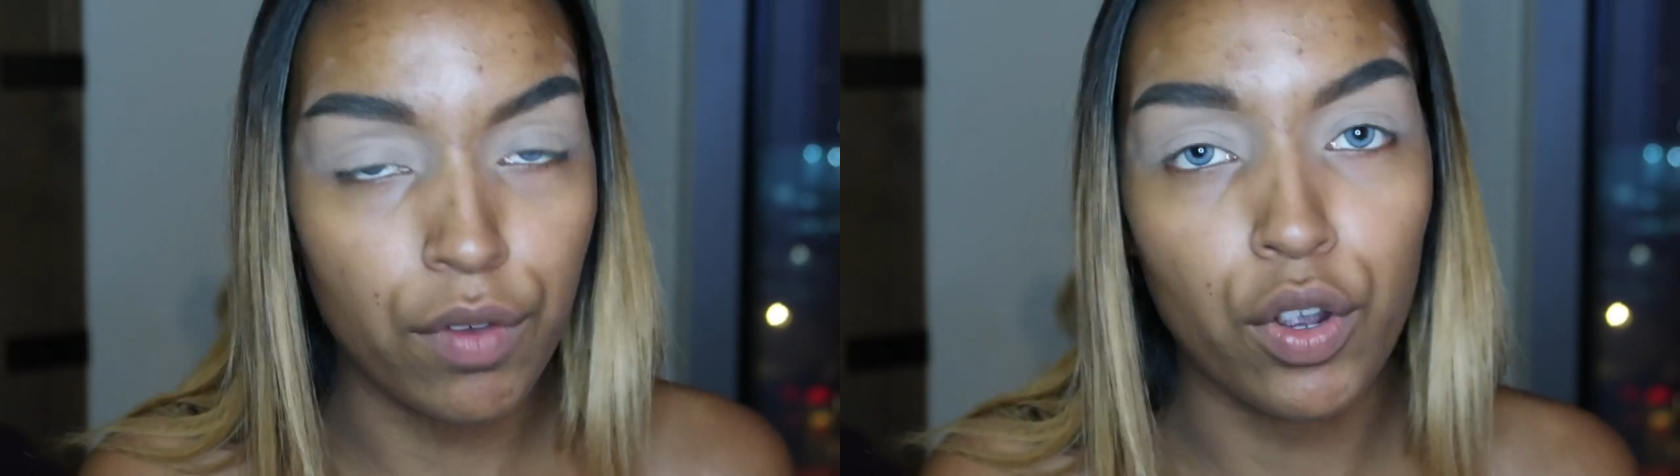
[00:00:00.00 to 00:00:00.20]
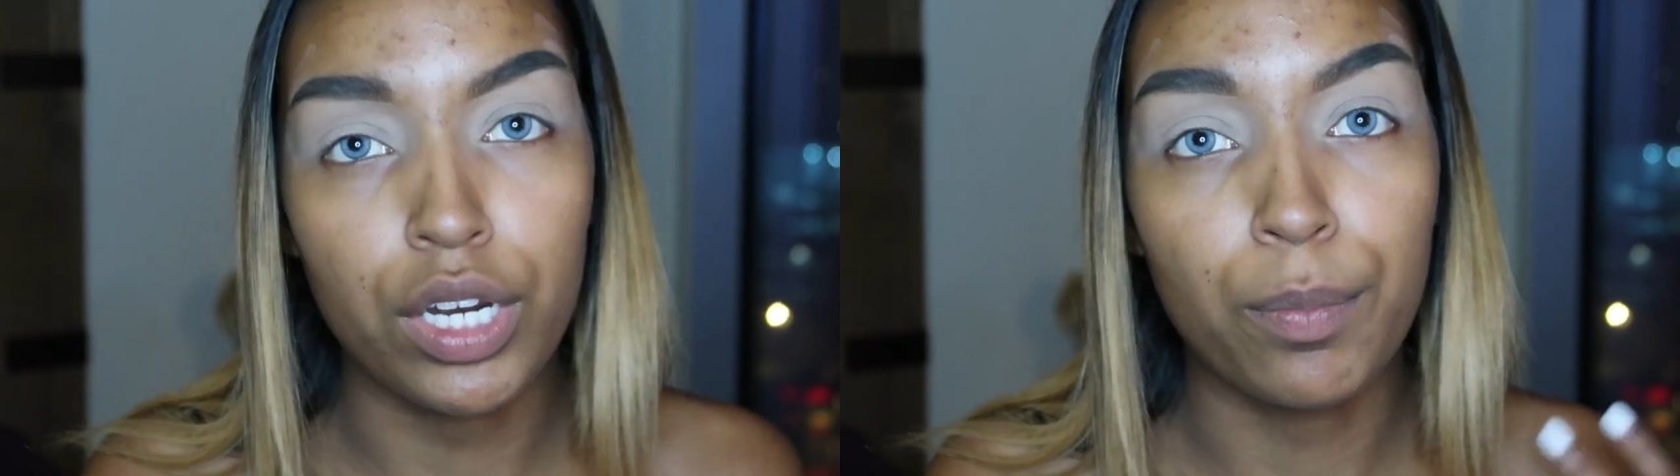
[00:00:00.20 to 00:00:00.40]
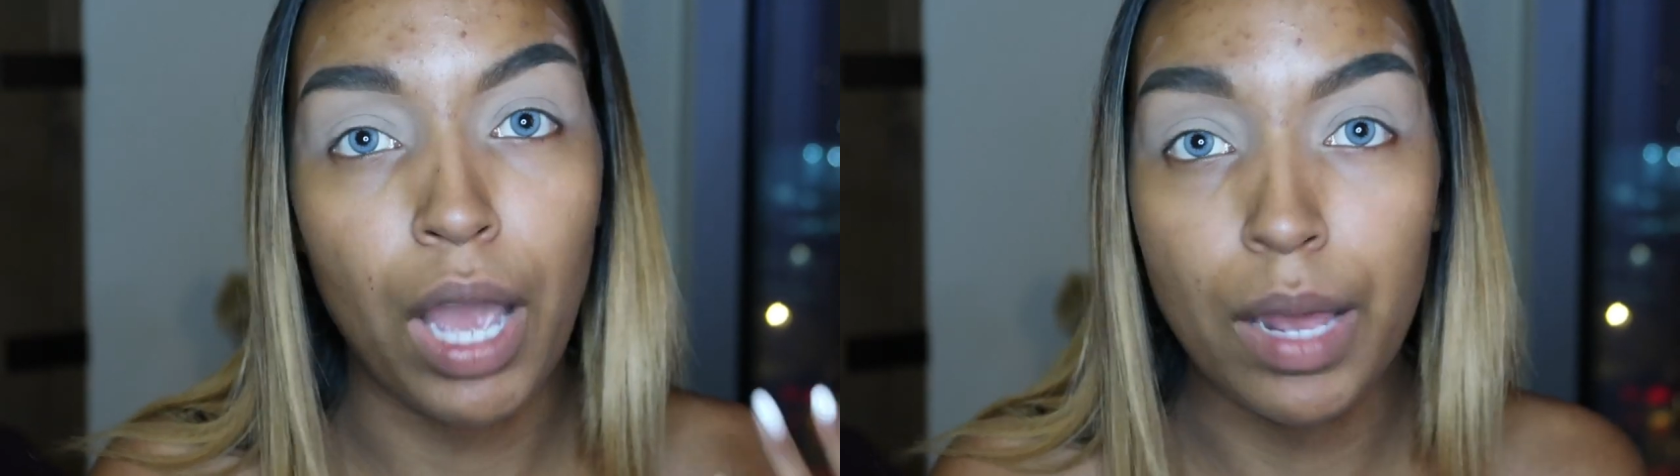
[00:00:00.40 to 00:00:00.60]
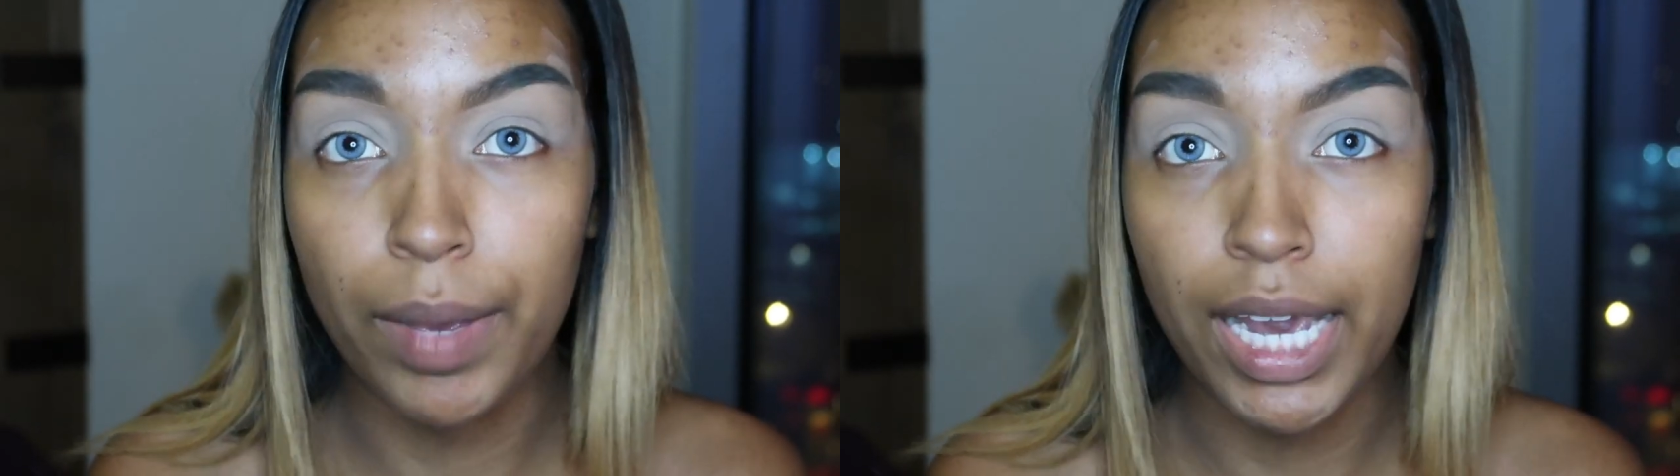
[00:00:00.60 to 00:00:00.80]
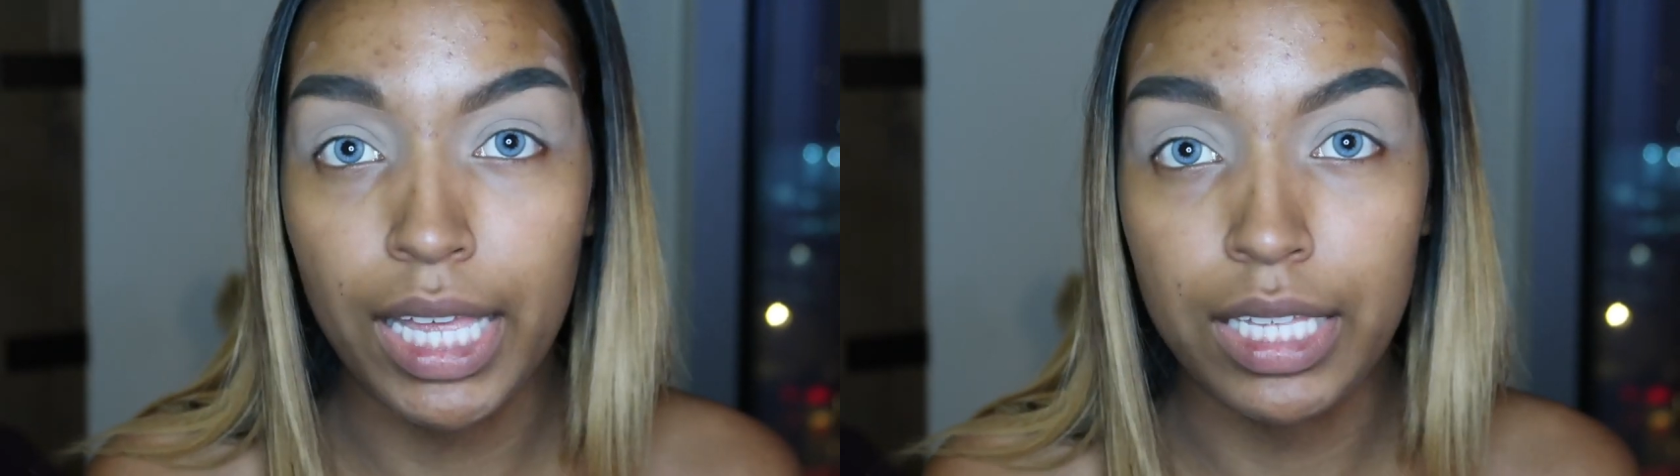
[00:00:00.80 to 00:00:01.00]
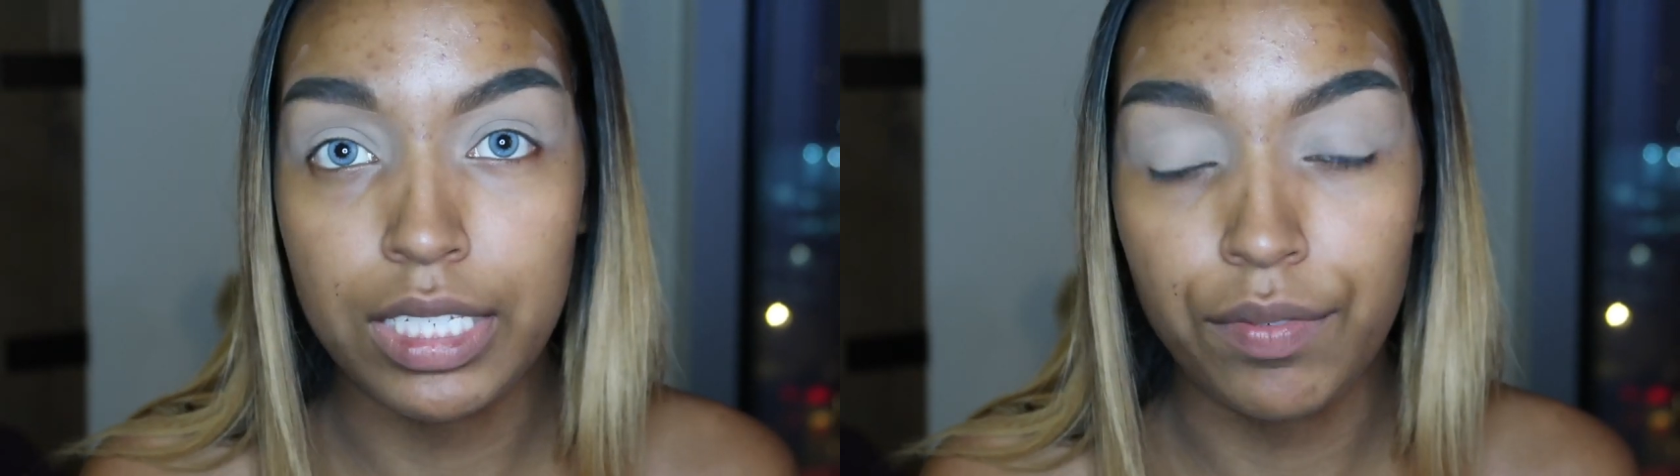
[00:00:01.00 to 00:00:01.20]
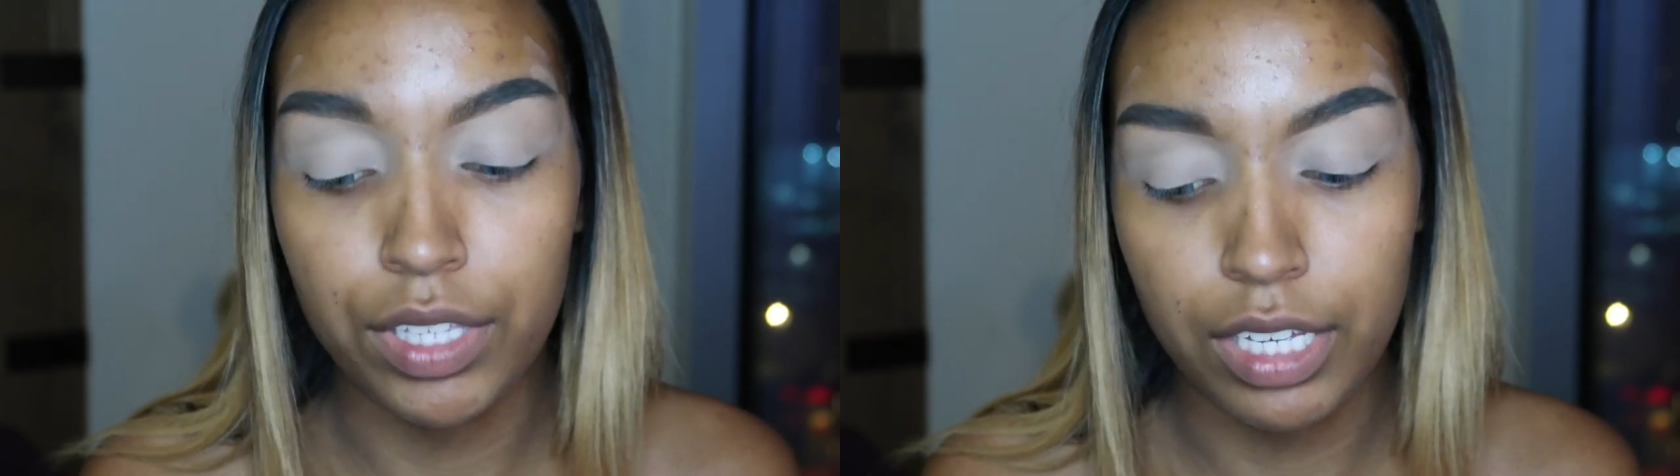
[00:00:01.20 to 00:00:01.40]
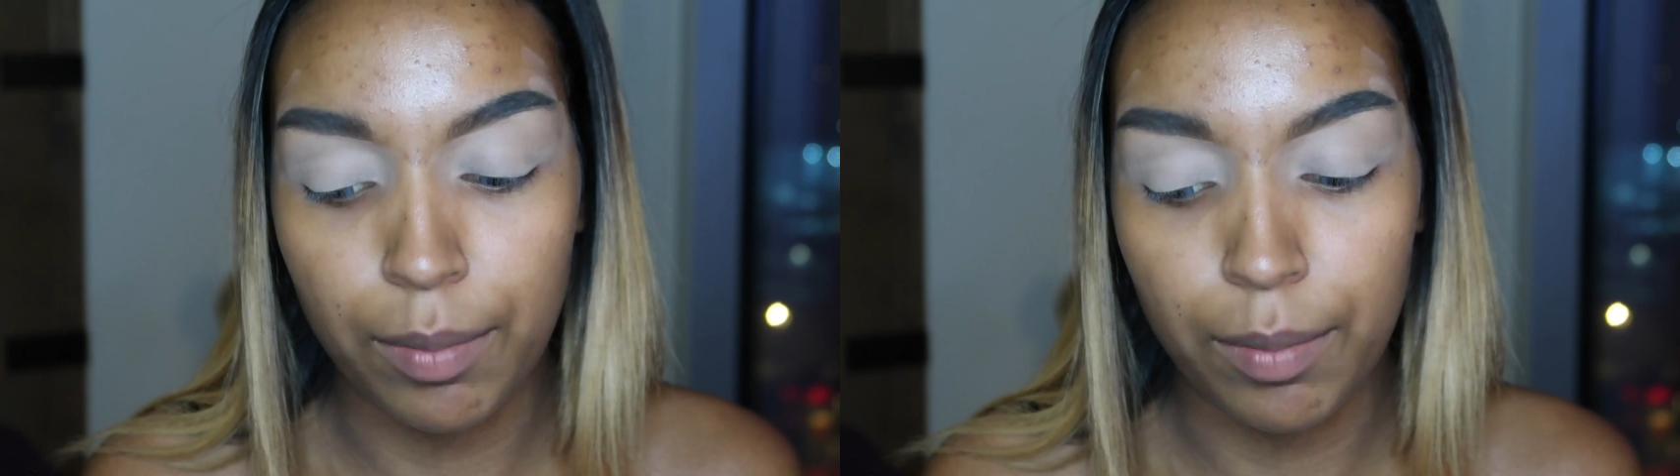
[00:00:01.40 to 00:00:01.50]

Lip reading: I've already primed my eyelids and everything.